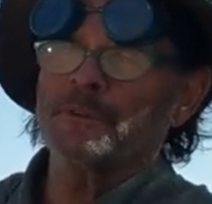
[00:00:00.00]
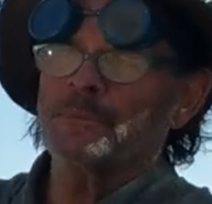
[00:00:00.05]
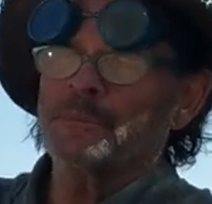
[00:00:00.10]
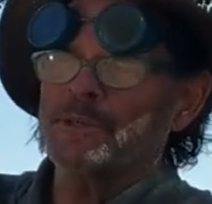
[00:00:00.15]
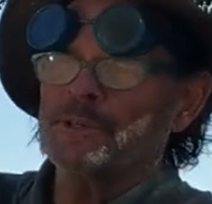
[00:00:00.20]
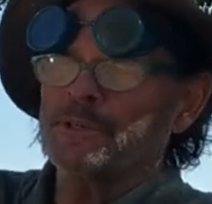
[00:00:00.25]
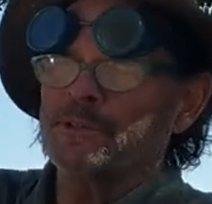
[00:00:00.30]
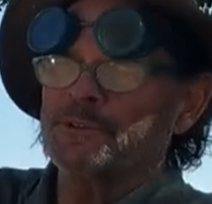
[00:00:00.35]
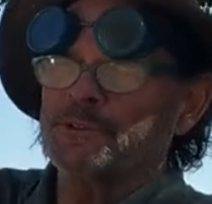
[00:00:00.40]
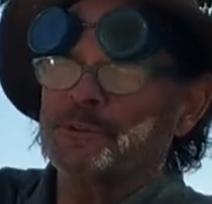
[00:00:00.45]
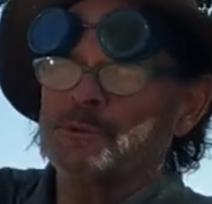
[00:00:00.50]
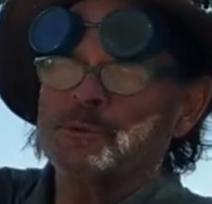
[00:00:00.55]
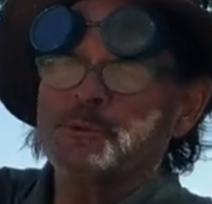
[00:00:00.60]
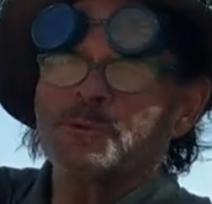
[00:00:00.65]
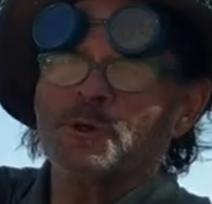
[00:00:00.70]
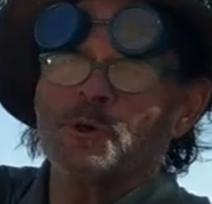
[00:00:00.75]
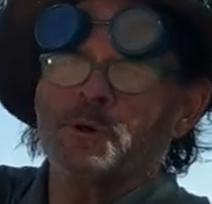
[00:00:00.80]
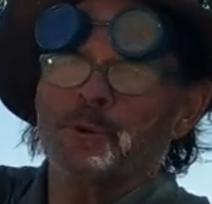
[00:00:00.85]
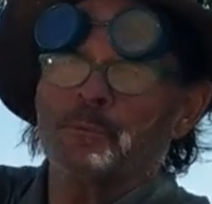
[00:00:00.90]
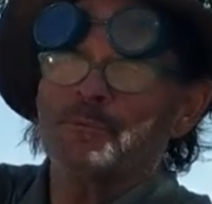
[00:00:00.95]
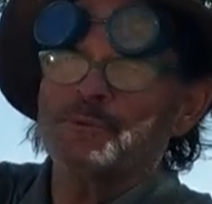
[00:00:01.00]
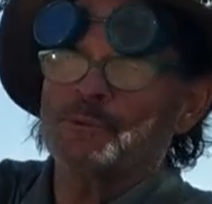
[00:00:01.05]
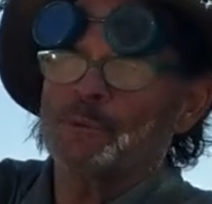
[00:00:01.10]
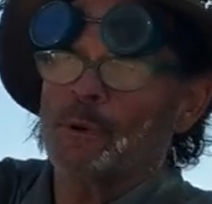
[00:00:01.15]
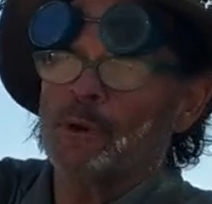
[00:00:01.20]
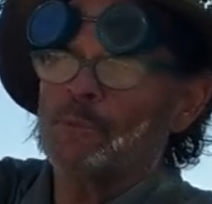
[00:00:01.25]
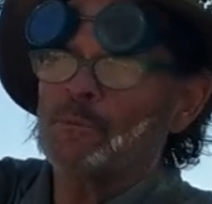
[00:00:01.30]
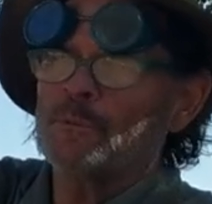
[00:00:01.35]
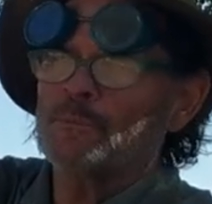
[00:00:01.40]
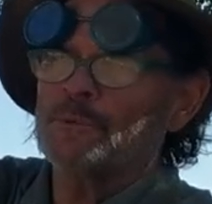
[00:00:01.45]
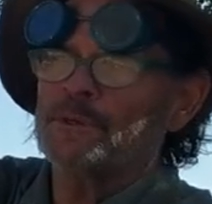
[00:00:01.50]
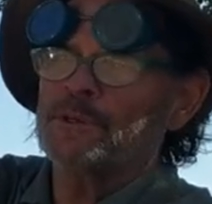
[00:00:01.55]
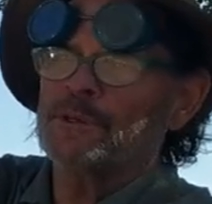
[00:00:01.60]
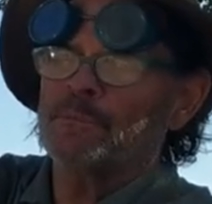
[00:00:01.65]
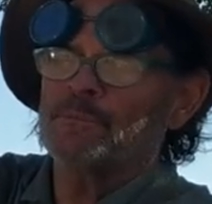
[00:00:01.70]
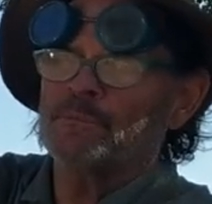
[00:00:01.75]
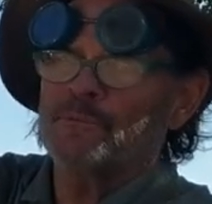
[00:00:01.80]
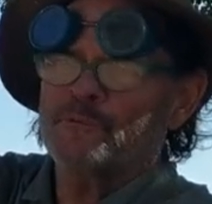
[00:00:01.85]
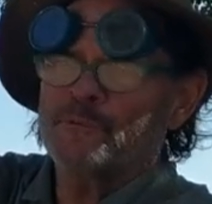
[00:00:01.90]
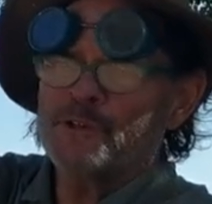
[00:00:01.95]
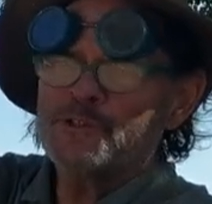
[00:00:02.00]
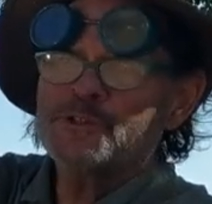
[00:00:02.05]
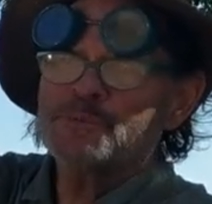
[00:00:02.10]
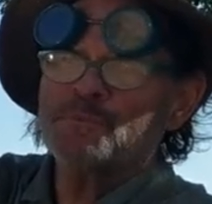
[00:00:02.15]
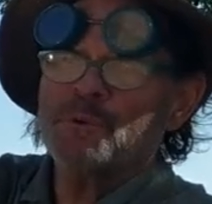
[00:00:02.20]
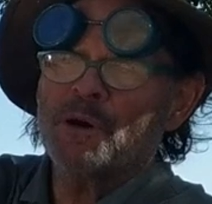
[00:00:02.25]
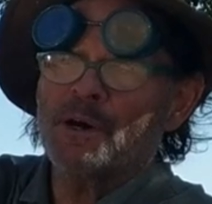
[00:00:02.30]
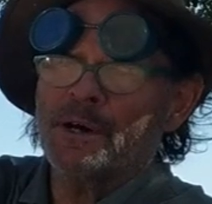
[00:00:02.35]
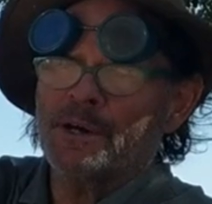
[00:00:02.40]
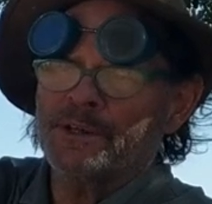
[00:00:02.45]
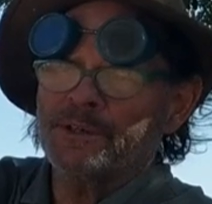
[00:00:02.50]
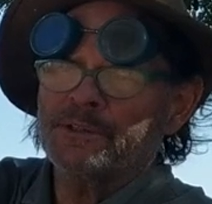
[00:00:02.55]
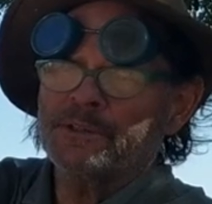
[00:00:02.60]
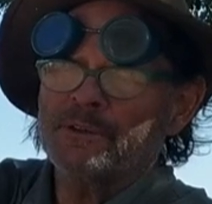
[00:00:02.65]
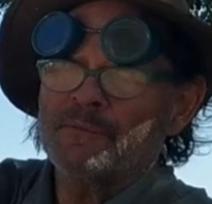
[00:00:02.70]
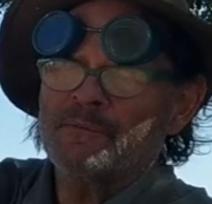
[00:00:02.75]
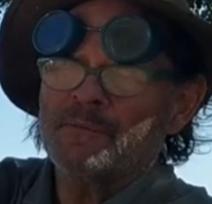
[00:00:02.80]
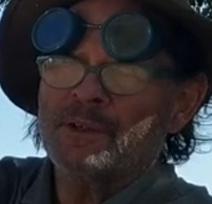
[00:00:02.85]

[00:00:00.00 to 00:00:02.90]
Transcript: there'll be two domes. One will be a fish pond,